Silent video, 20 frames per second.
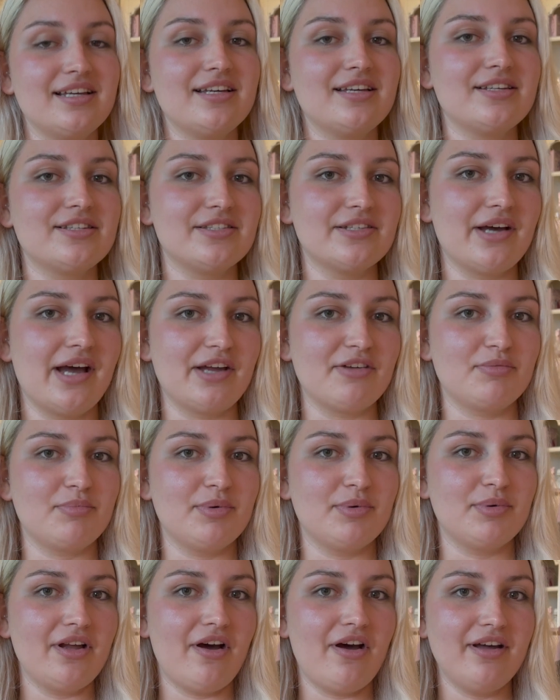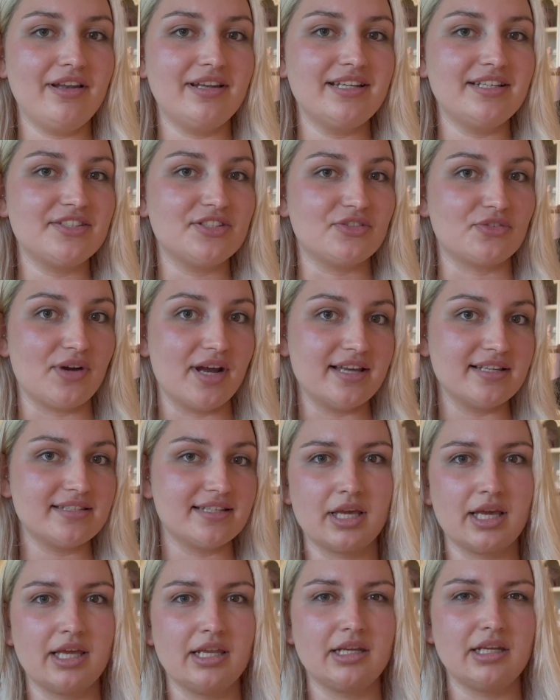So I've put on this dress,
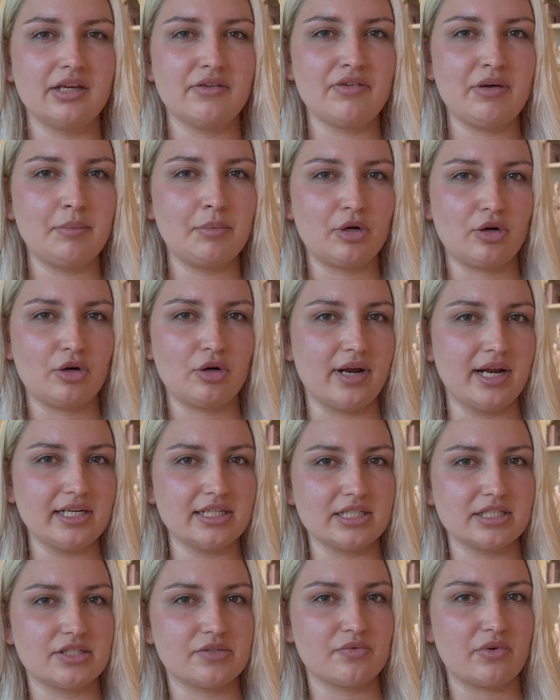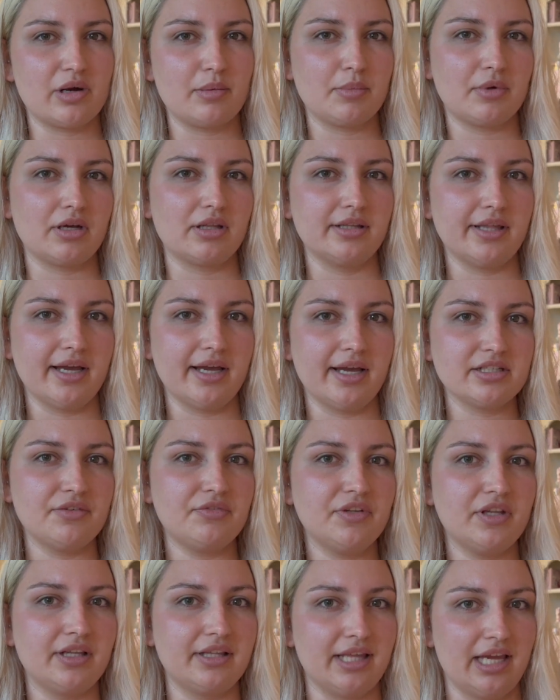and if I'm correct, it's from Collective
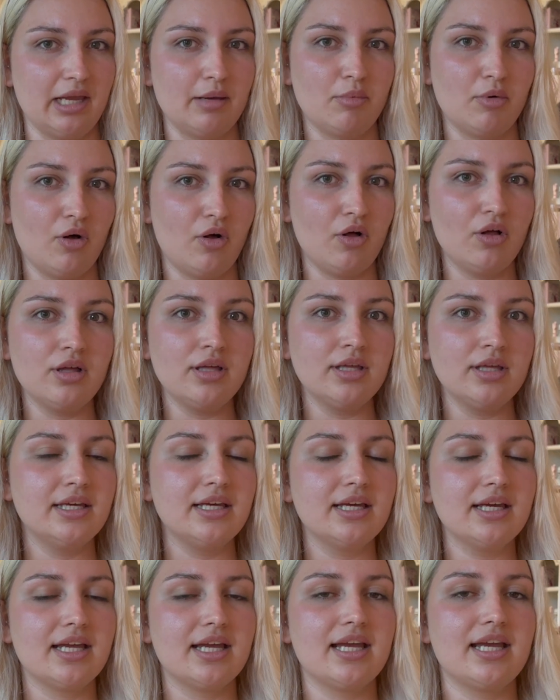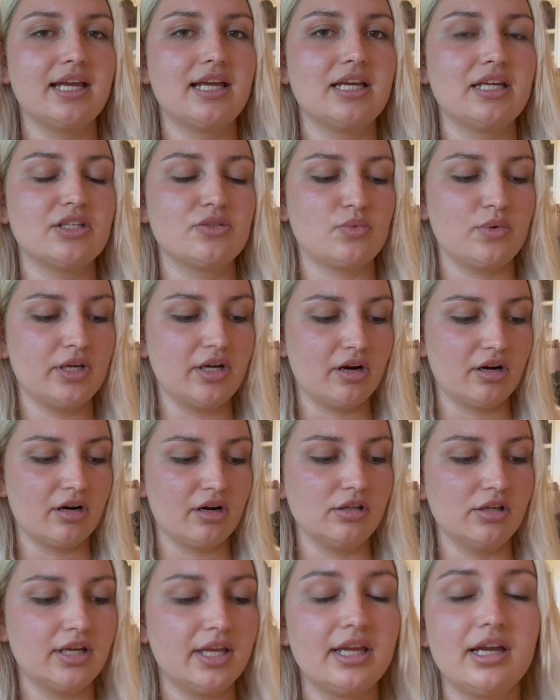The Label, and we are
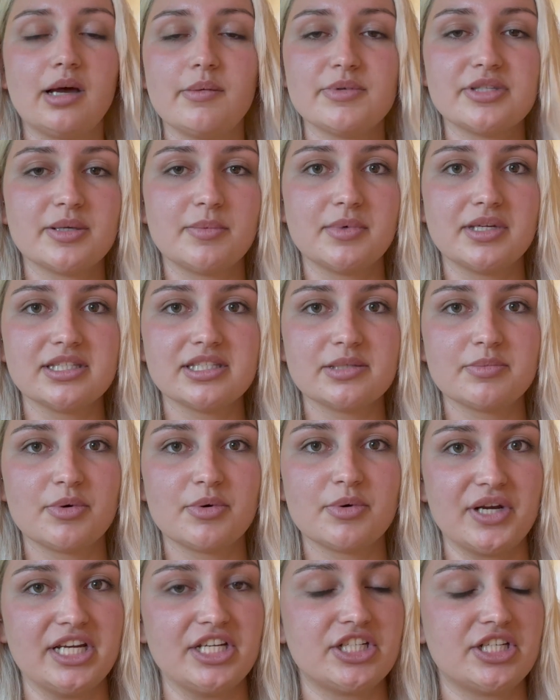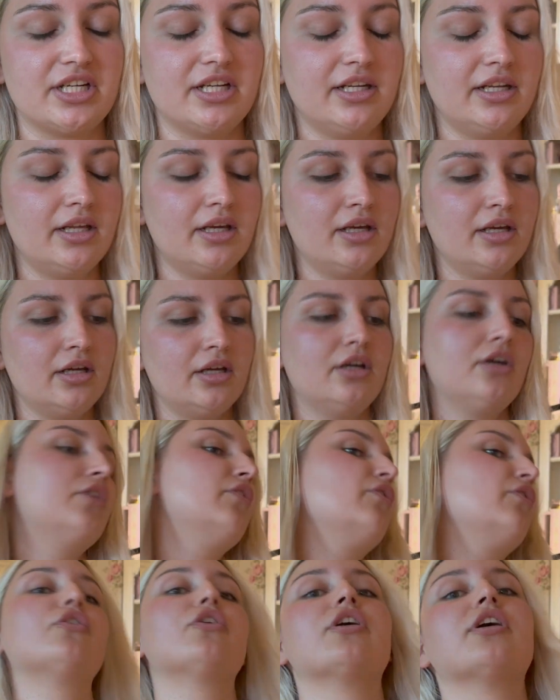looking up some inspiration
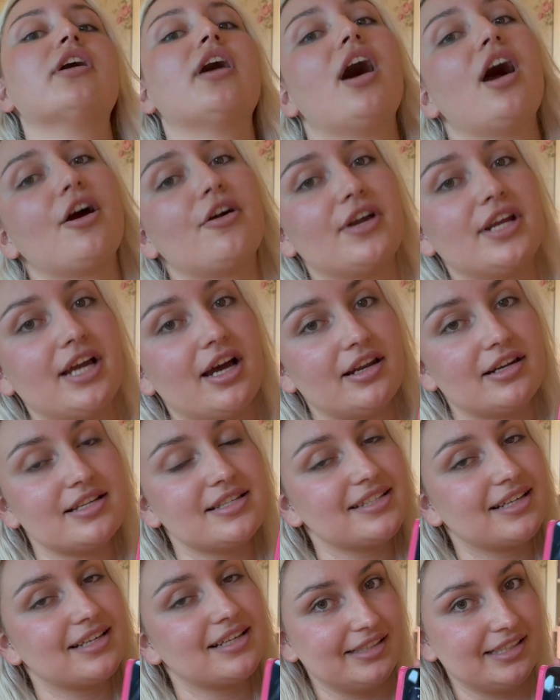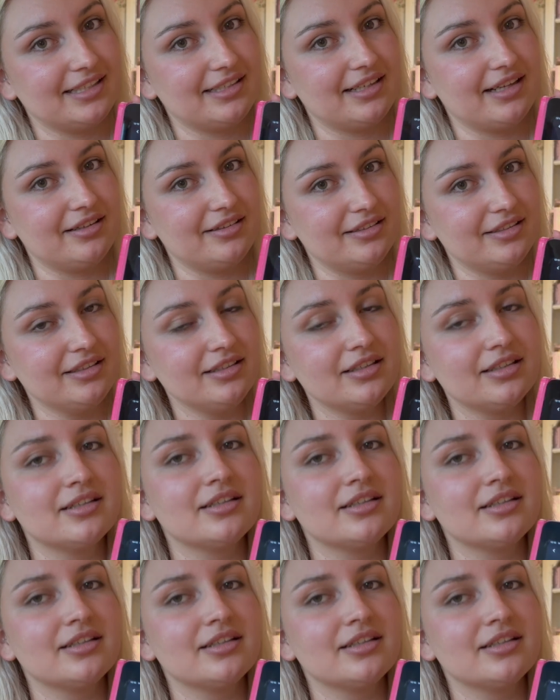for Ariana's Glinda look.